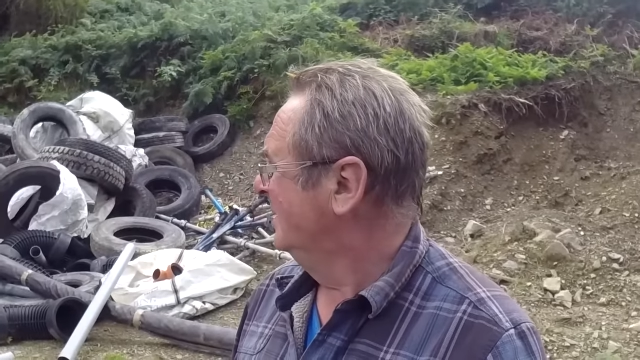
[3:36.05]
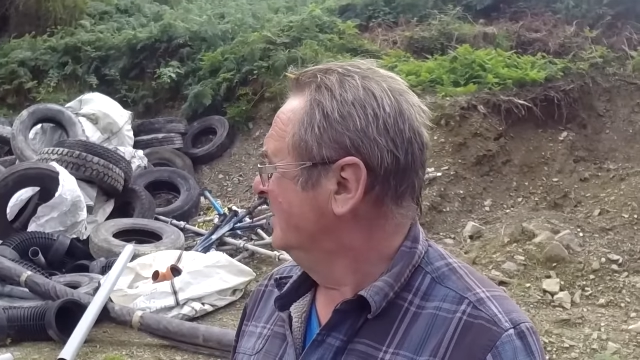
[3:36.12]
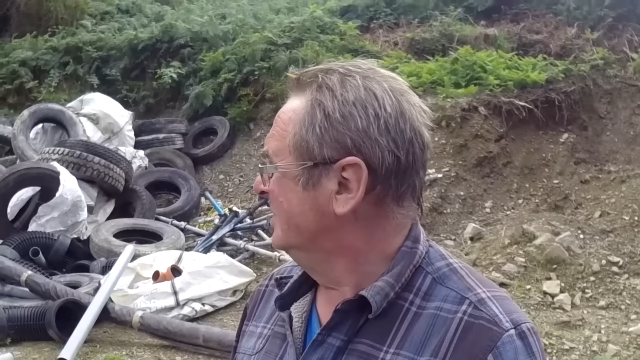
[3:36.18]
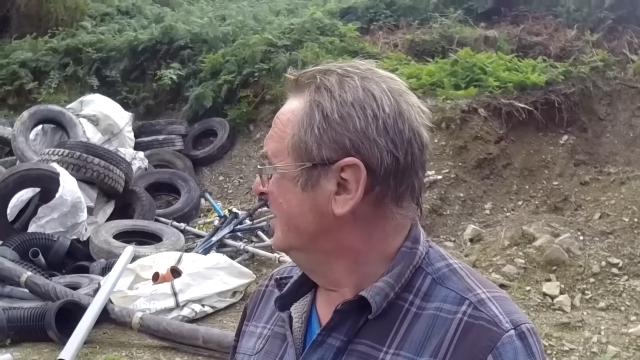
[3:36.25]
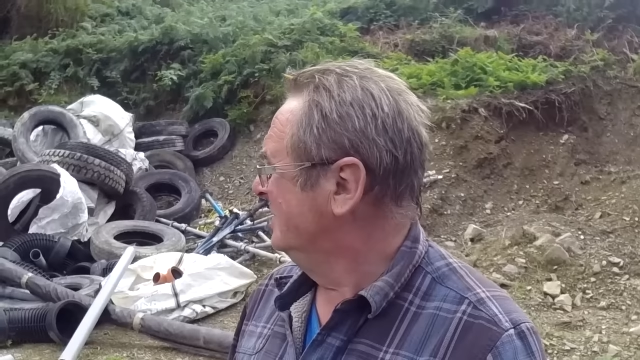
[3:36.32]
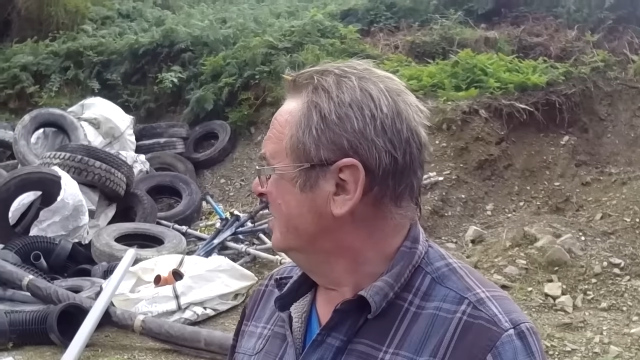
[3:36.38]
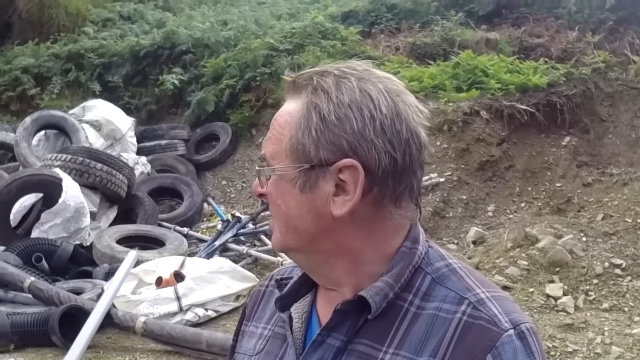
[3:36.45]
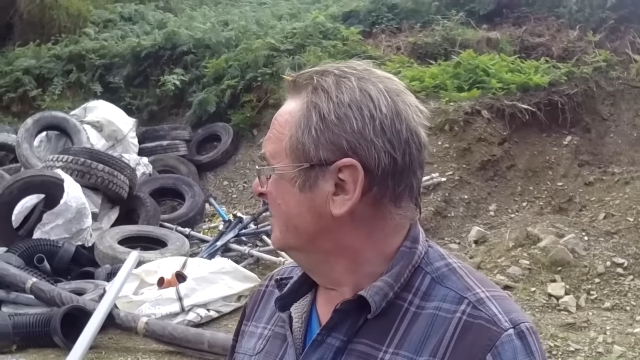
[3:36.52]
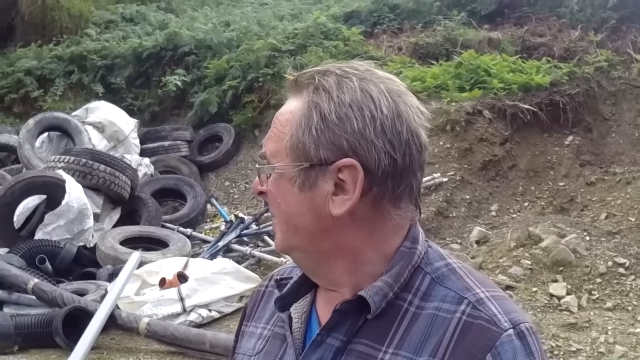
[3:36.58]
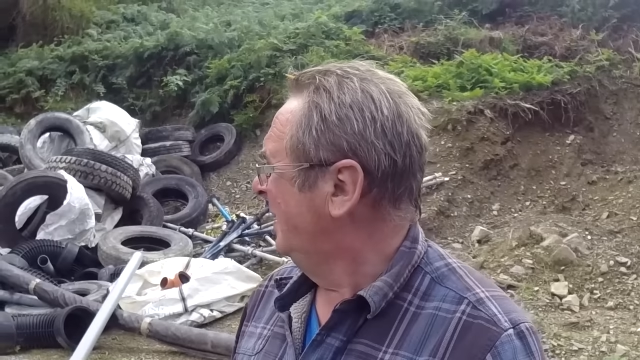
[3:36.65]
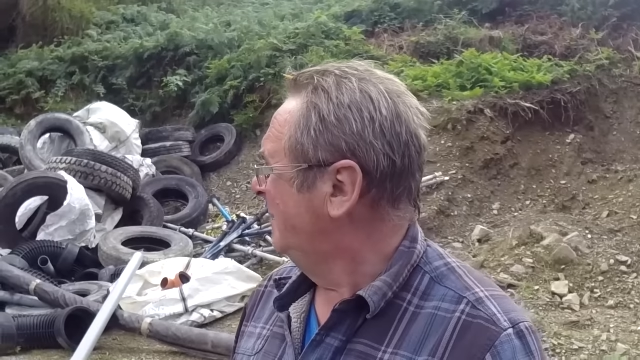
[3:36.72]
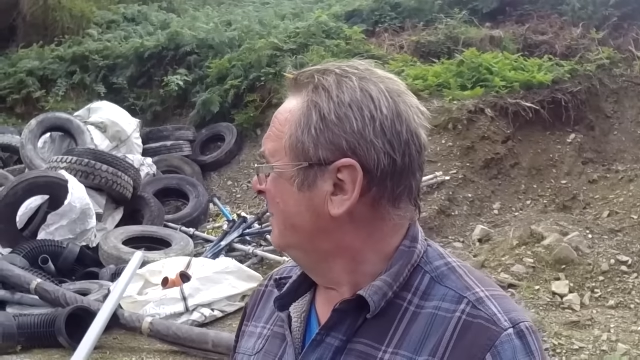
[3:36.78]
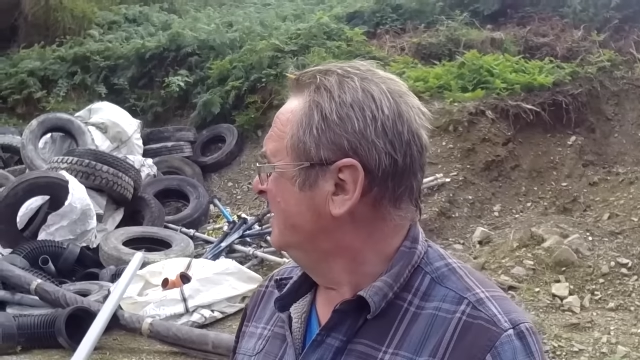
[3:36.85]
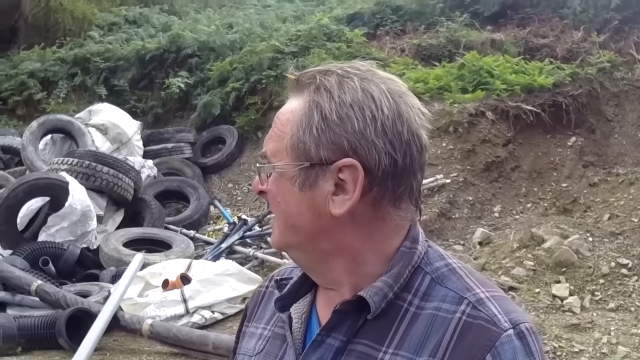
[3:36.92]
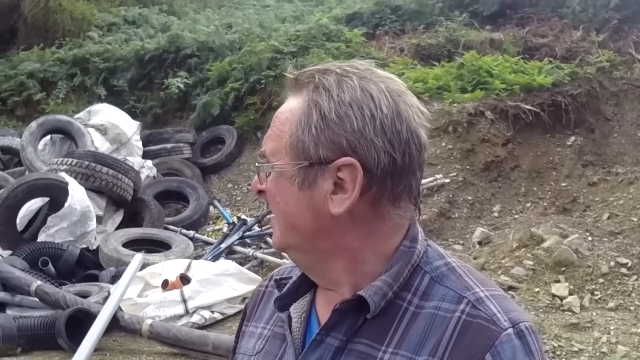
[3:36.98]
because these are
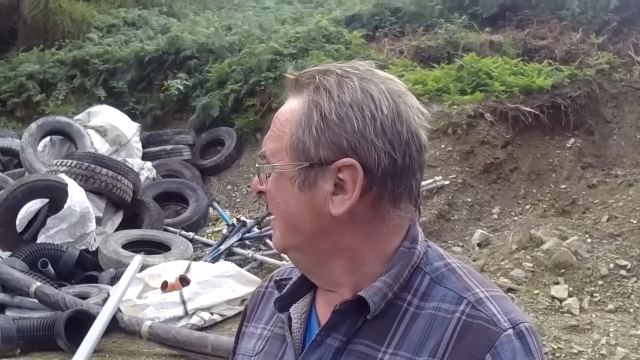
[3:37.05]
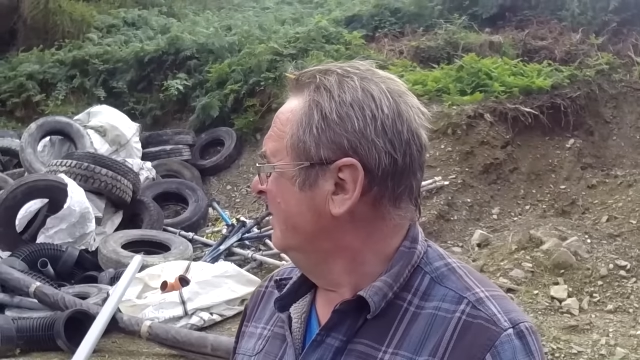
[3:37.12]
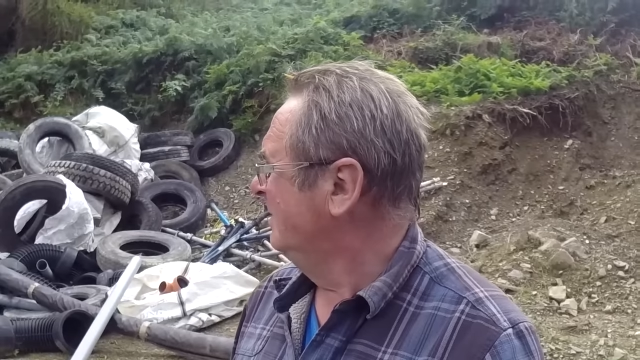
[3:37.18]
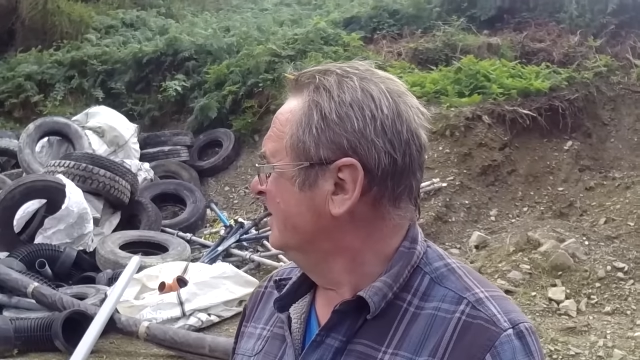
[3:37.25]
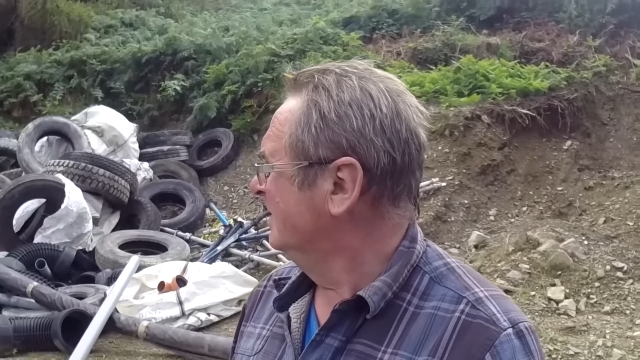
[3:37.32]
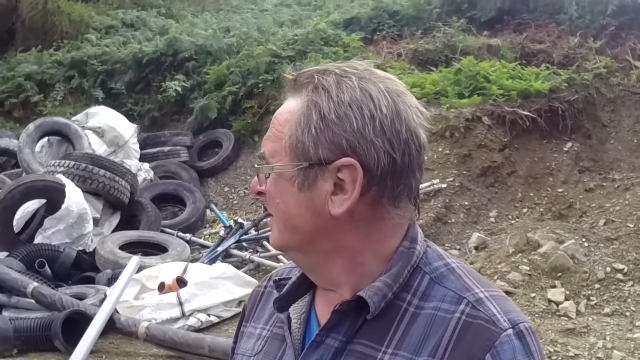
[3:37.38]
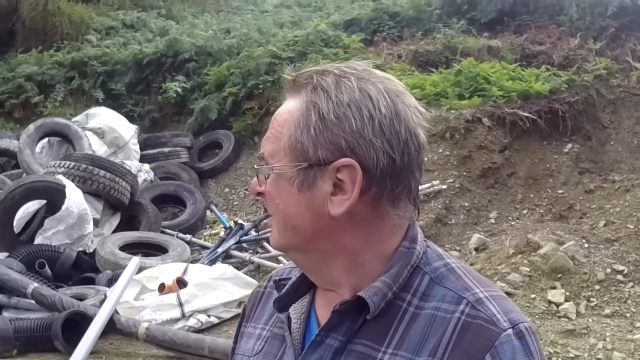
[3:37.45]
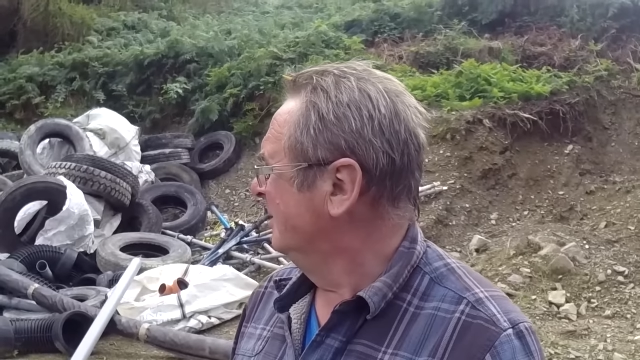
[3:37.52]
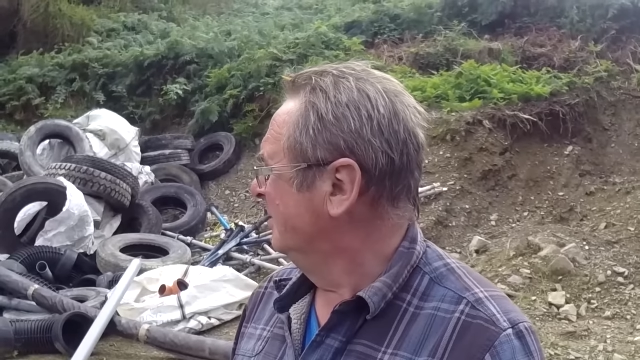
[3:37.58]
spare materials at